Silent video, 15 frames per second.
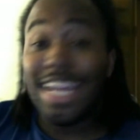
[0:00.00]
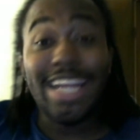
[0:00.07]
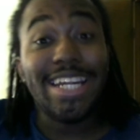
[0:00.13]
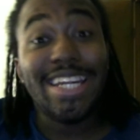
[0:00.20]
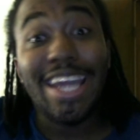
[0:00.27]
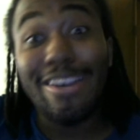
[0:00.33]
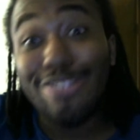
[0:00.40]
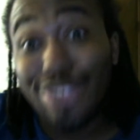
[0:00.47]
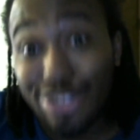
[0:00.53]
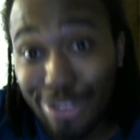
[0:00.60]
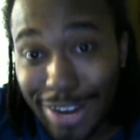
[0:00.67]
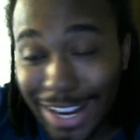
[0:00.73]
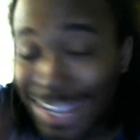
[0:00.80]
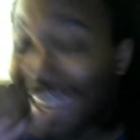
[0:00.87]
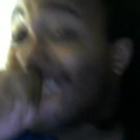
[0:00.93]
Death
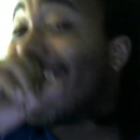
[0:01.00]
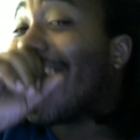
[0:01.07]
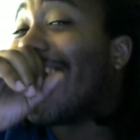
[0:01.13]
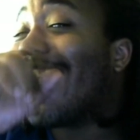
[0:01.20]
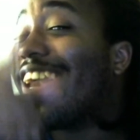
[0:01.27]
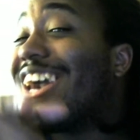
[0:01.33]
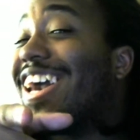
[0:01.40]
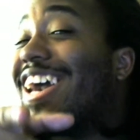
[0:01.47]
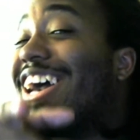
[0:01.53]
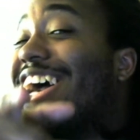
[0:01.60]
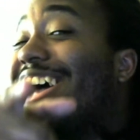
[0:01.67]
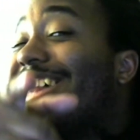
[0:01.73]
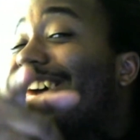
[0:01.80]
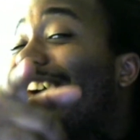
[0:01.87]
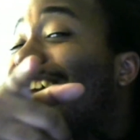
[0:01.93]
Strike.
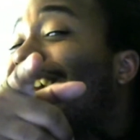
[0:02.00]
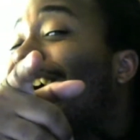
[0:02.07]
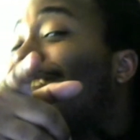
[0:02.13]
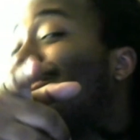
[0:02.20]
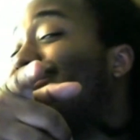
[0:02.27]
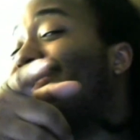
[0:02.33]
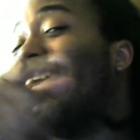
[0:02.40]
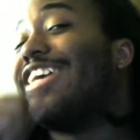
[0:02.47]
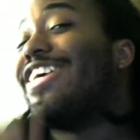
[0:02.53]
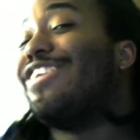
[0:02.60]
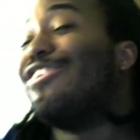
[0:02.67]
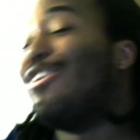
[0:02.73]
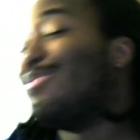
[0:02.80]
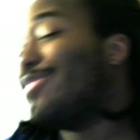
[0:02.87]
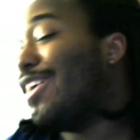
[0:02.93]
Yeah, Lay Death Strike, you know
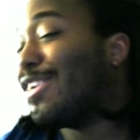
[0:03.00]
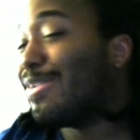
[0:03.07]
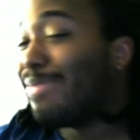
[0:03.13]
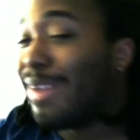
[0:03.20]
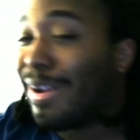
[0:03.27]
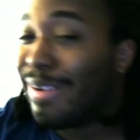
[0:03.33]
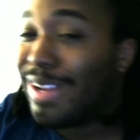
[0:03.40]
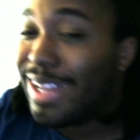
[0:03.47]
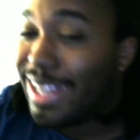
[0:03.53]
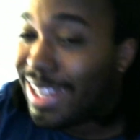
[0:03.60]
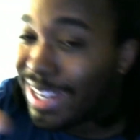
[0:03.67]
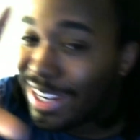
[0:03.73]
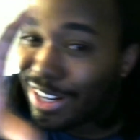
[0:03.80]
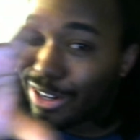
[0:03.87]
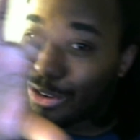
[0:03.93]
what I'm talking about.
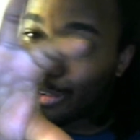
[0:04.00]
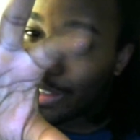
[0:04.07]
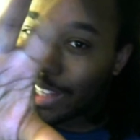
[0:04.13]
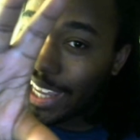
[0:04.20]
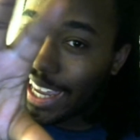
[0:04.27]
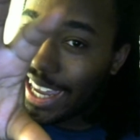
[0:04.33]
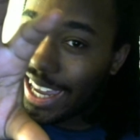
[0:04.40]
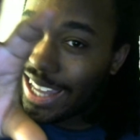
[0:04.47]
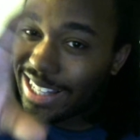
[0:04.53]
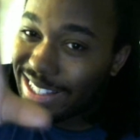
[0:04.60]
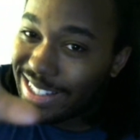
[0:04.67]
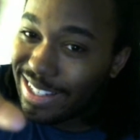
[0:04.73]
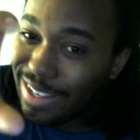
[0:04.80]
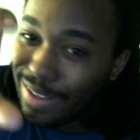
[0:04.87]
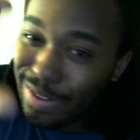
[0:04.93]
You know, with the
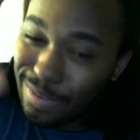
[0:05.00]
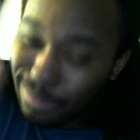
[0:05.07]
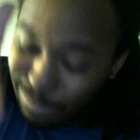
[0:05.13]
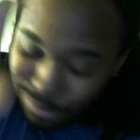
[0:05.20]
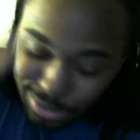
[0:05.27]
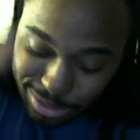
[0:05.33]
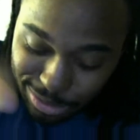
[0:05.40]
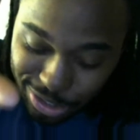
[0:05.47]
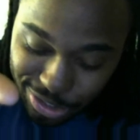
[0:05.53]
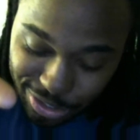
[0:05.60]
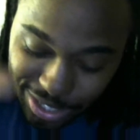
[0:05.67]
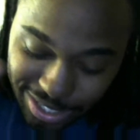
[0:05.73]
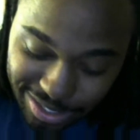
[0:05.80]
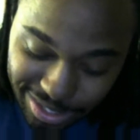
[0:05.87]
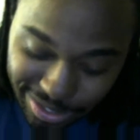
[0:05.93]
hands, put some
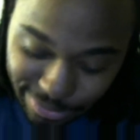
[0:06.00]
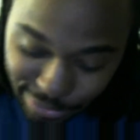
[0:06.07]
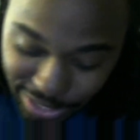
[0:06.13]
strings on the